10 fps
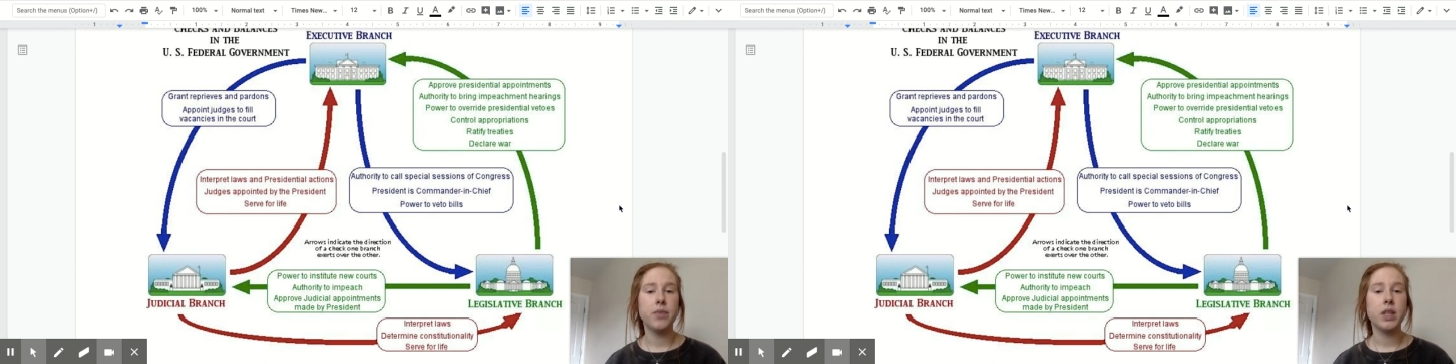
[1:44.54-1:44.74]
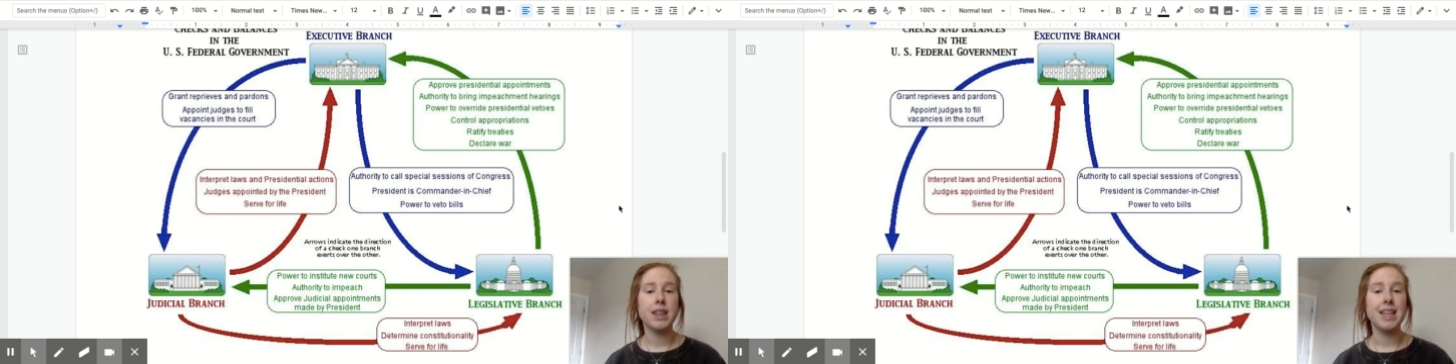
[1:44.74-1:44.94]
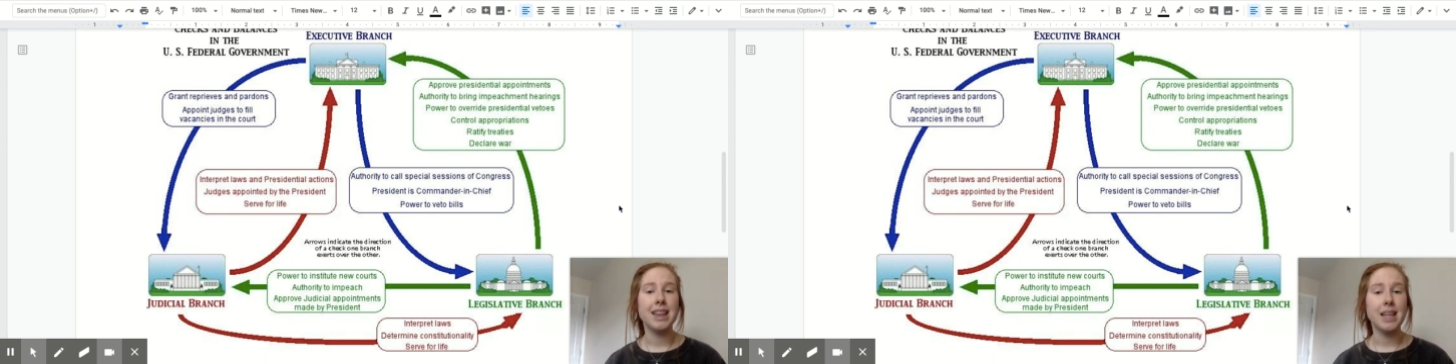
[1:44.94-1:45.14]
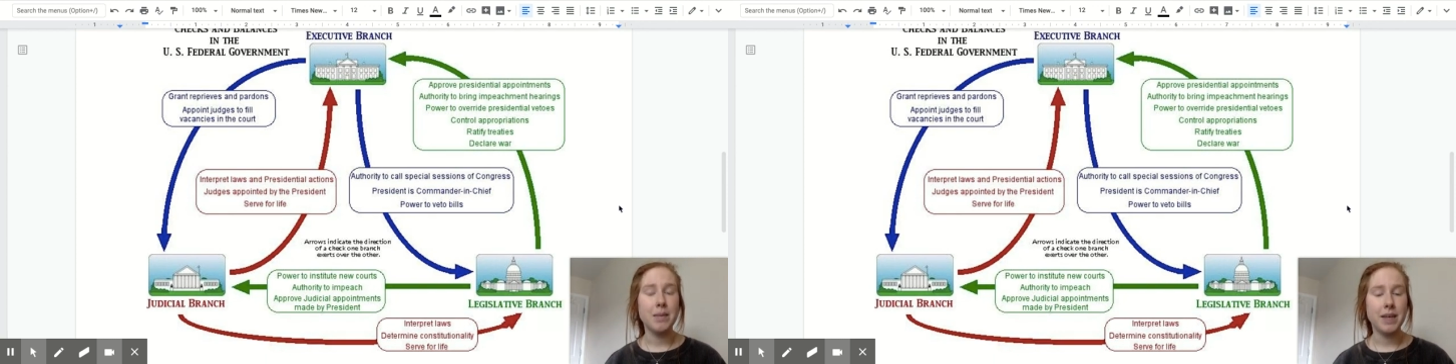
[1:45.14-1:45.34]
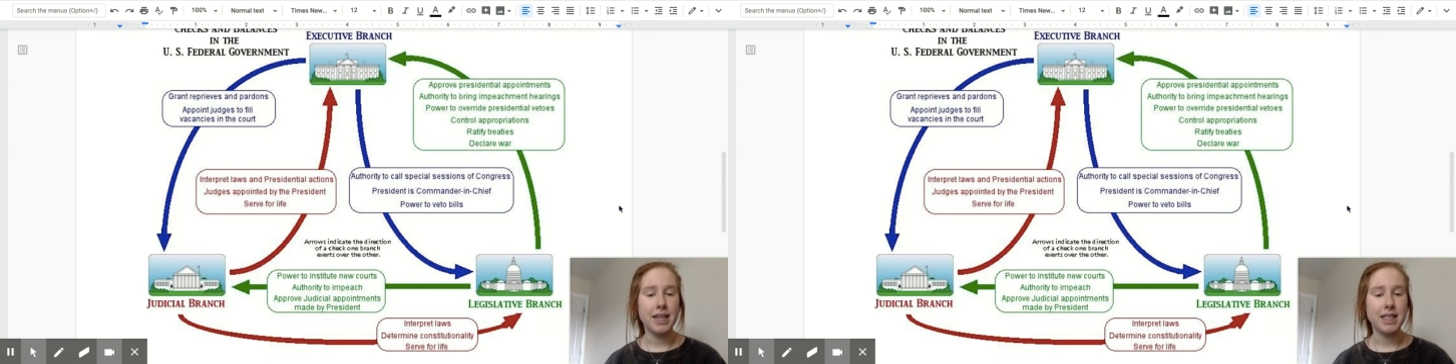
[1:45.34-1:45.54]
the
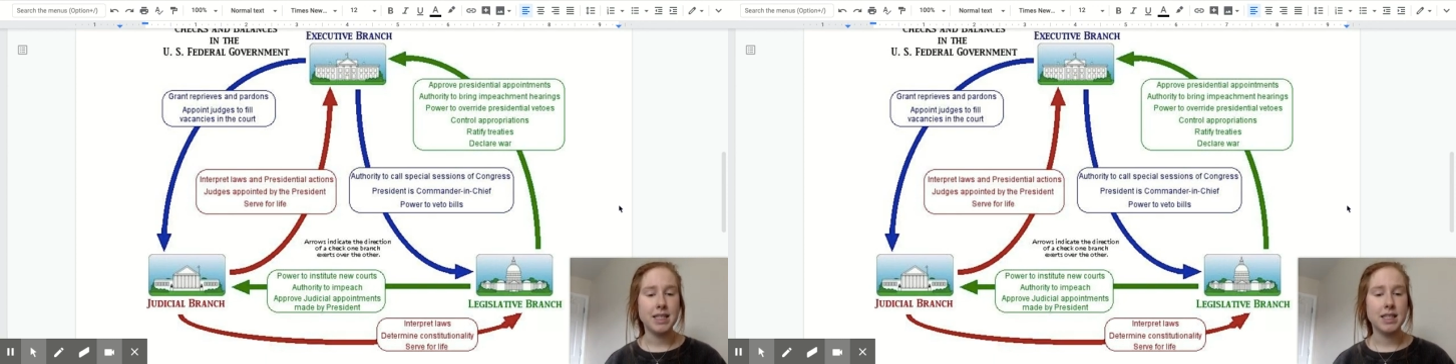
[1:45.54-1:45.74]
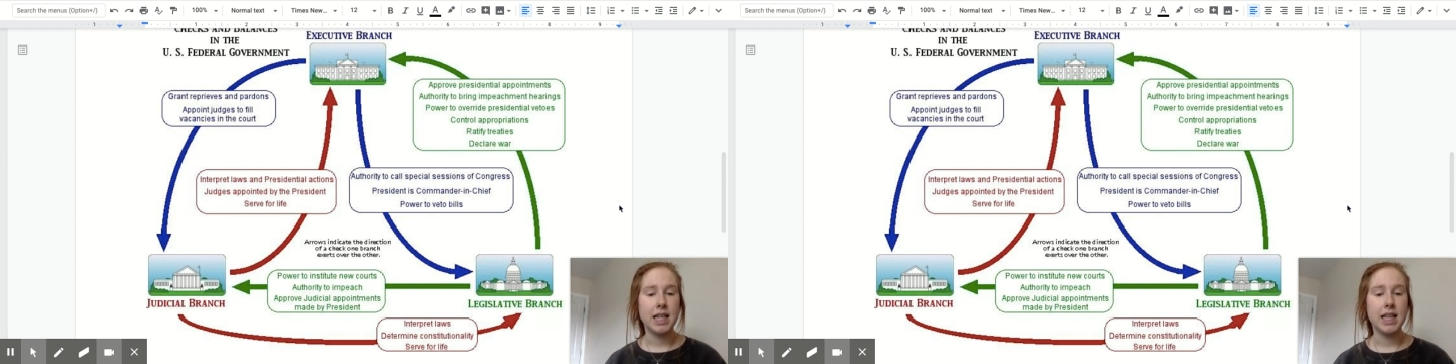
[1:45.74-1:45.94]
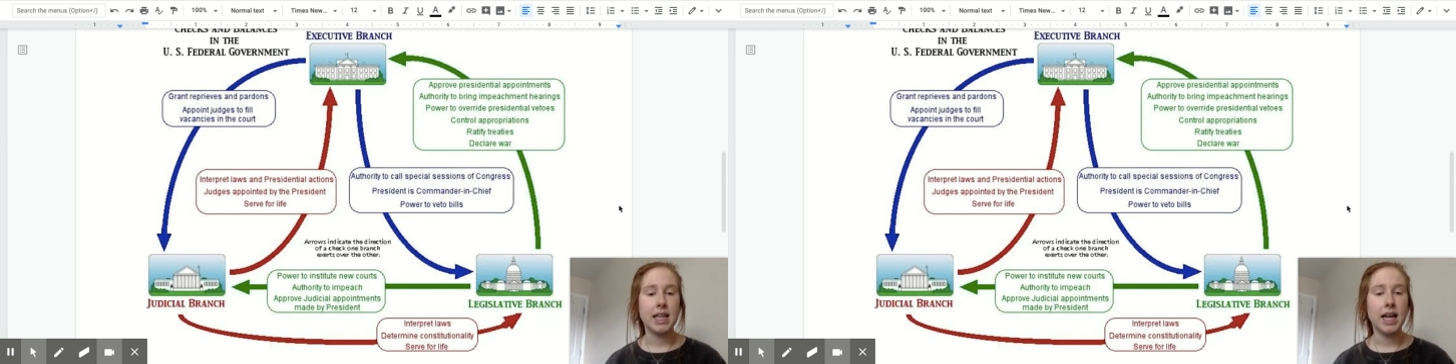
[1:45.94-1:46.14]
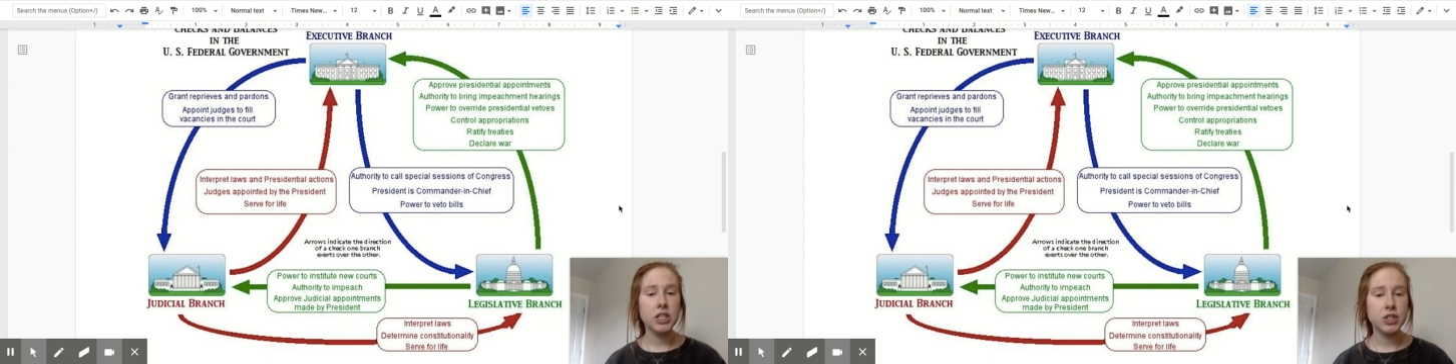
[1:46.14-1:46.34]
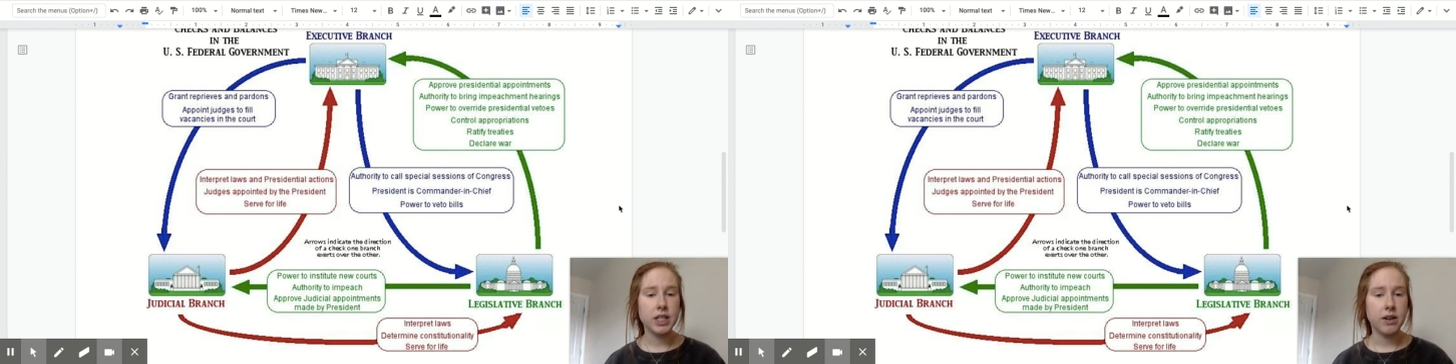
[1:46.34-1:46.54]
limits that the
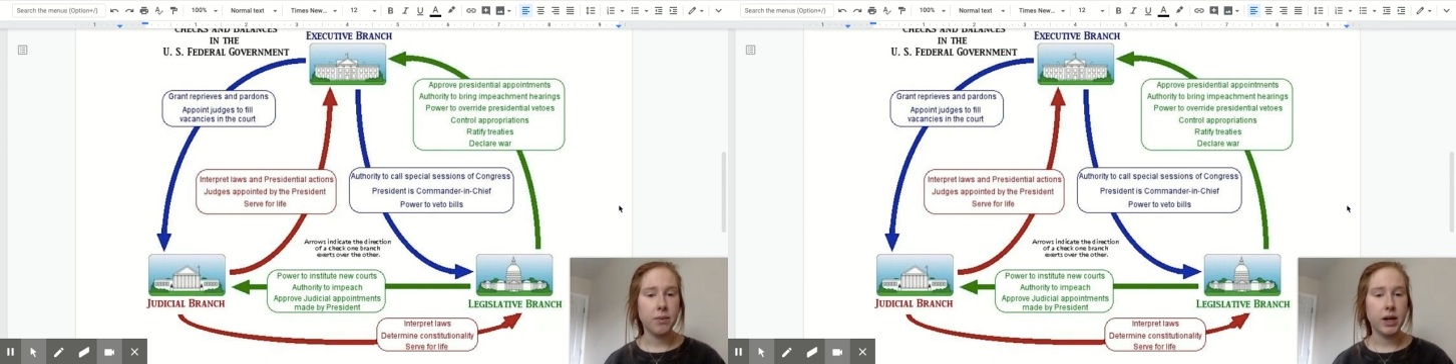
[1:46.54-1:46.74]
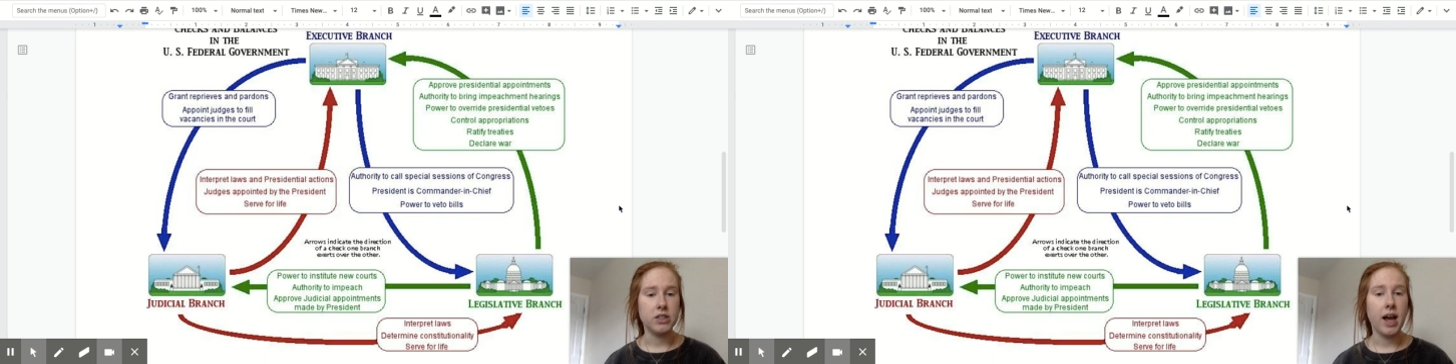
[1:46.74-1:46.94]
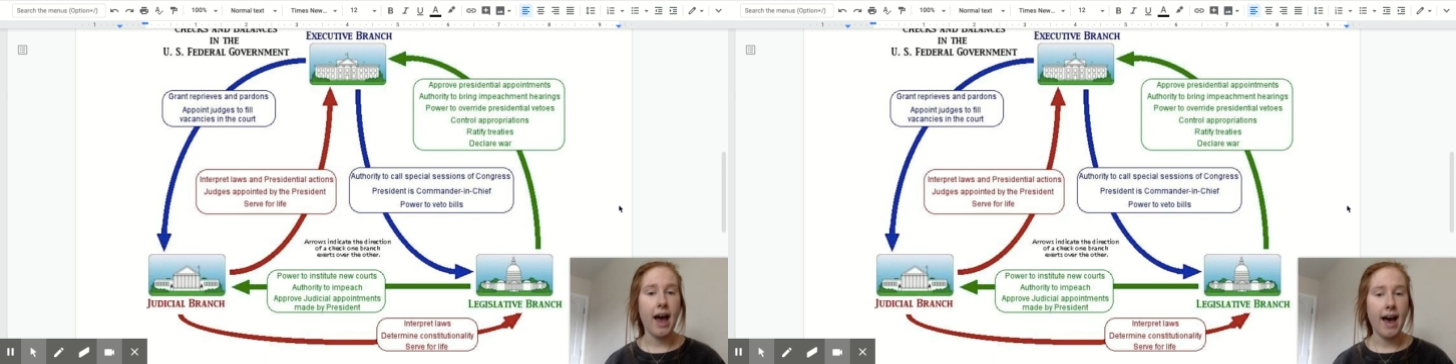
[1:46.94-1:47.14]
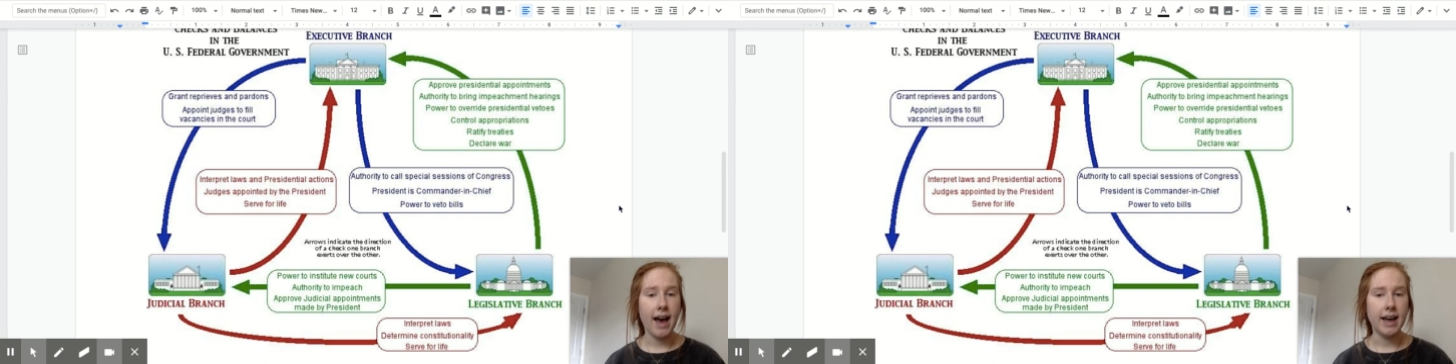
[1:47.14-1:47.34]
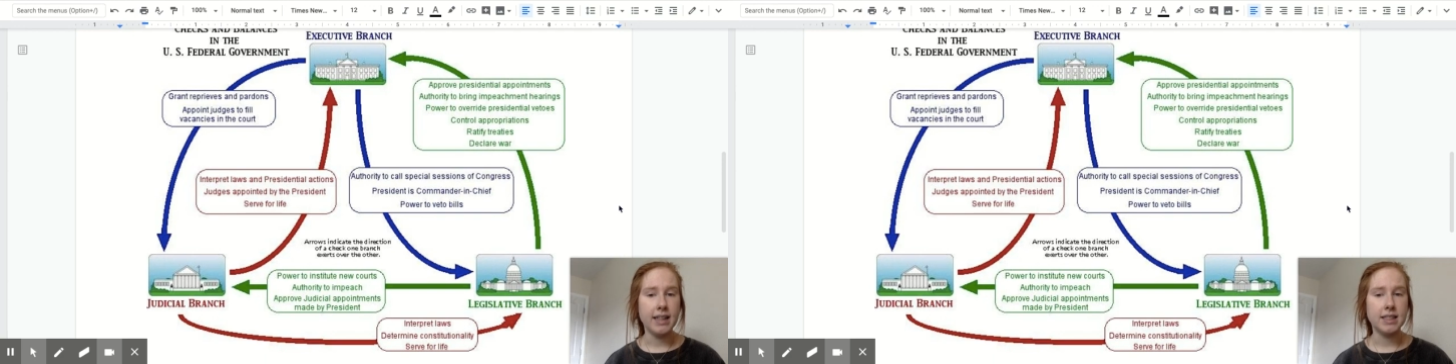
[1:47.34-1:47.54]
legislative branch
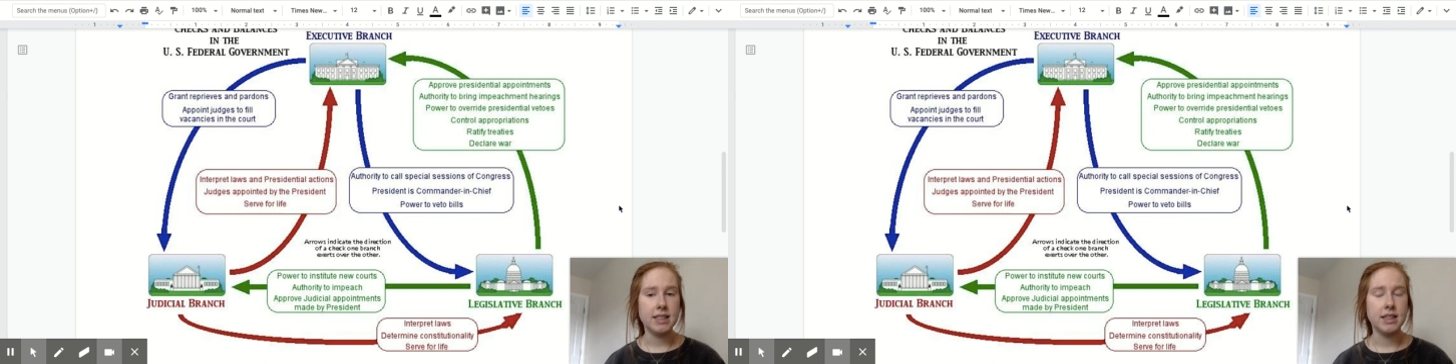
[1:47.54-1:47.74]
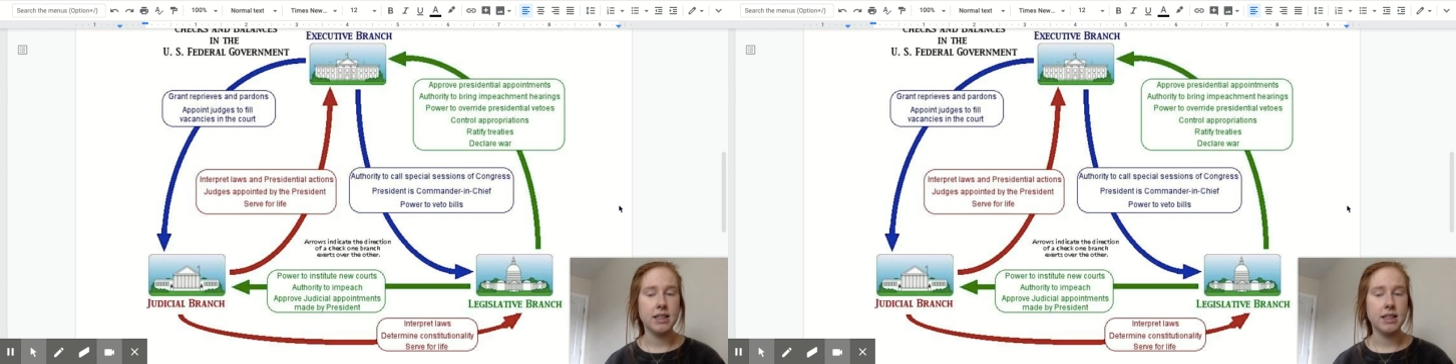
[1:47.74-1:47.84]
has